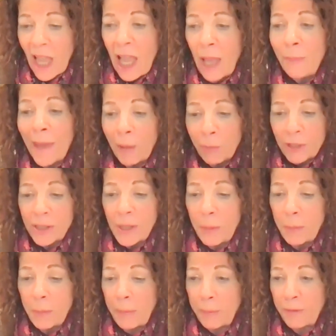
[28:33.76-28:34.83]
I met with some
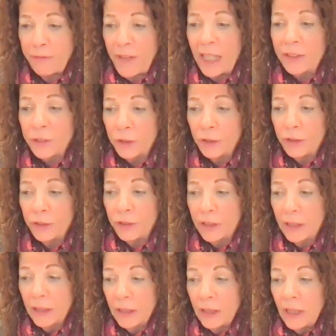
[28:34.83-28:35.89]
of my
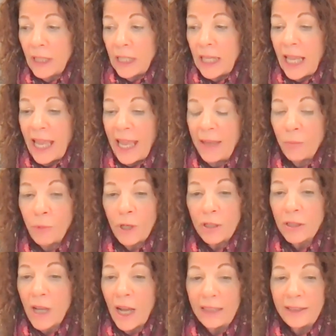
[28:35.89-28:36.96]
professors. And
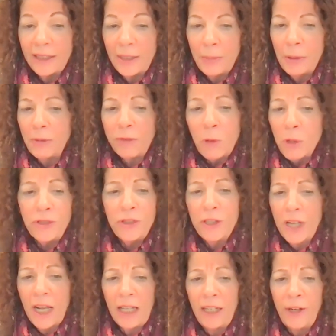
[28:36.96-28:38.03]
one guy said to me, well, of course they're
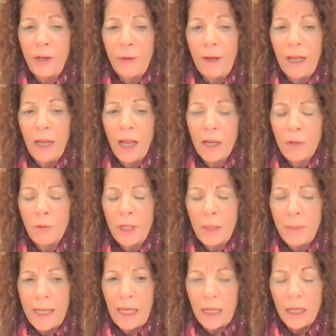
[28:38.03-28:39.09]
not going to do it. I go, what do
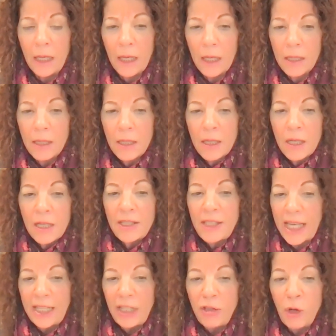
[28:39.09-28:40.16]
you mean?
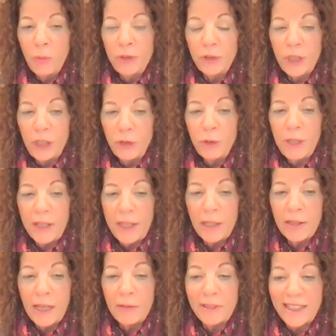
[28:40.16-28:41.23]
Sandy, no one's going to do
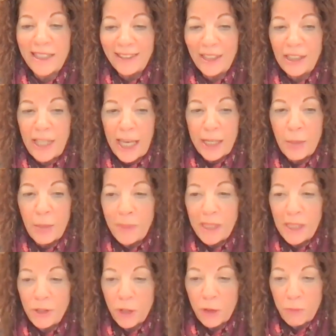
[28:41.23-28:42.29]
anything that doesn't take a
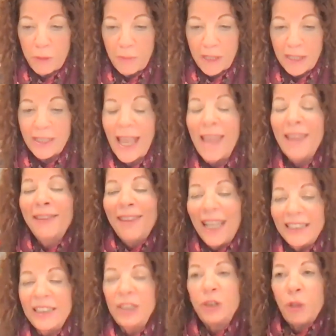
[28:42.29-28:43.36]
minute to 3 minutes
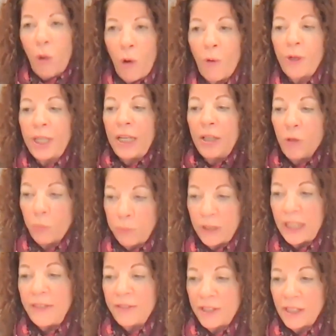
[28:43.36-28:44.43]
unless it's already in their
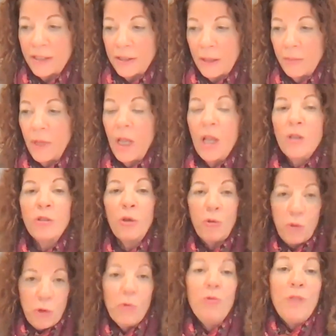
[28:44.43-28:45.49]
belief system. So
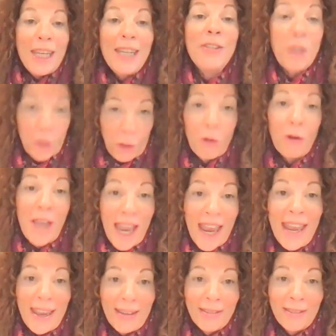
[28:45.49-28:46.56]
you need to
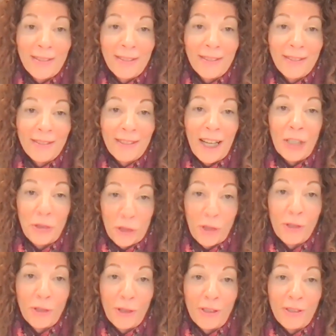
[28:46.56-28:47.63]
create a
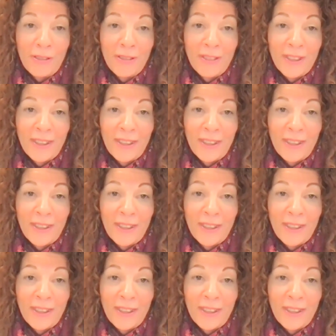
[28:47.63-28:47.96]
journal